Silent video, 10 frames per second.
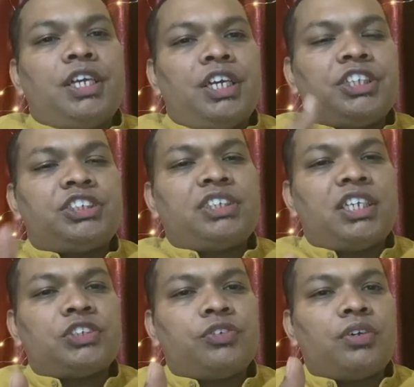H
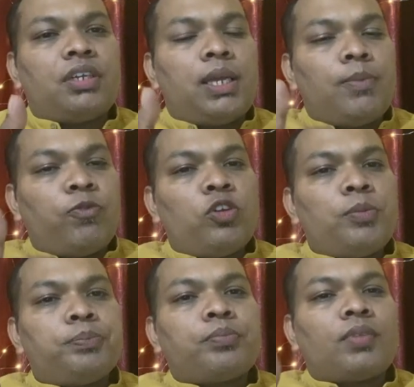stands for helpful,
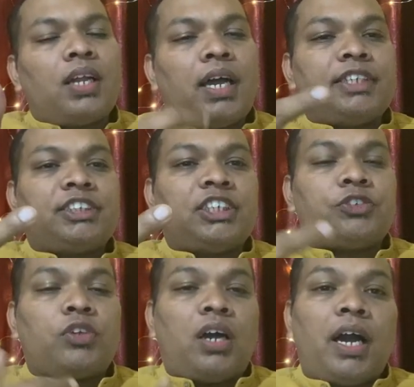I stands
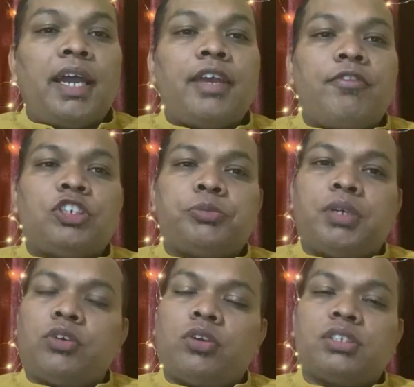for I, which may
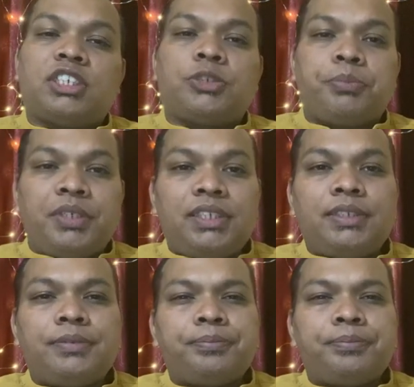cross as me,